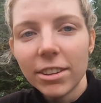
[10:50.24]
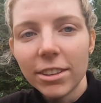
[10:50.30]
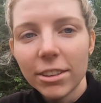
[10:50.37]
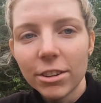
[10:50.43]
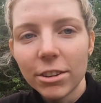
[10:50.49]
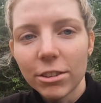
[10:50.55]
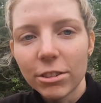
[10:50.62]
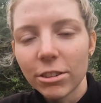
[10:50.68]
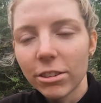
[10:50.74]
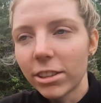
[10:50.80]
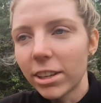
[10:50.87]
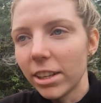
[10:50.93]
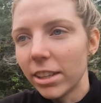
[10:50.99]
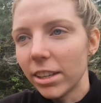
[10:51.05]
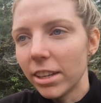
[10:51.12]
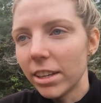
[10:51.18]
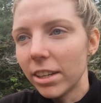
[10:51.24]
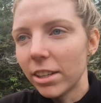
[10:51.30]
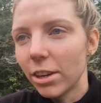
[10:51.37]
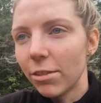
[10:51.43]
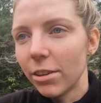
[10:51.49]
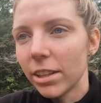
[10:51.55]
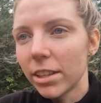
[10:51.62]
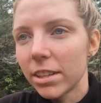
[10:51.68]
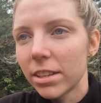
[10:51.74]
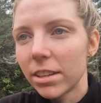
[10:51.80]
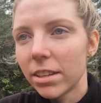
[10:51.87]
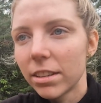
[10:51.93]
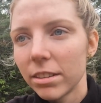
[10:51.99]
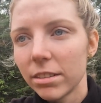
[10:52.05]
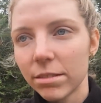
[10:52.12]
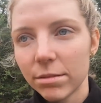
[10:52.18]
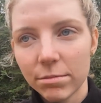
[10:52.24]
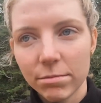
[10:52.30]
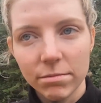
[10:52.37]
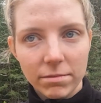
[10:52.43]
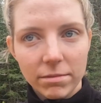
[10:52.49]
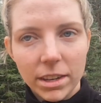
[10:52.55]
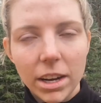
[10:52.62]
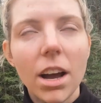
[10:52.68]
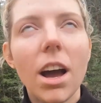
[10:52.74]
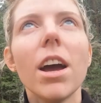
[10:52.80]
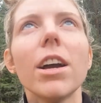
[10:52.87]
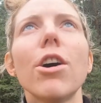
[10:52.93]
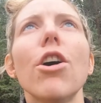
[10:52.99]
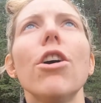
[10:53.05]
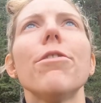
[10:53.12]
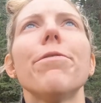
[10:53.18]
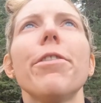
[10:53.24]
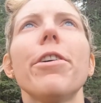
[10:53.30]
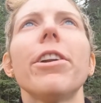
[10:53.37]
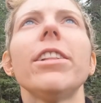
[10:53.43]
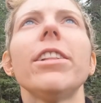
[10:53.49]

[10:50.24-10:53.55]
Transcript: you're not getting rid of it. I call for a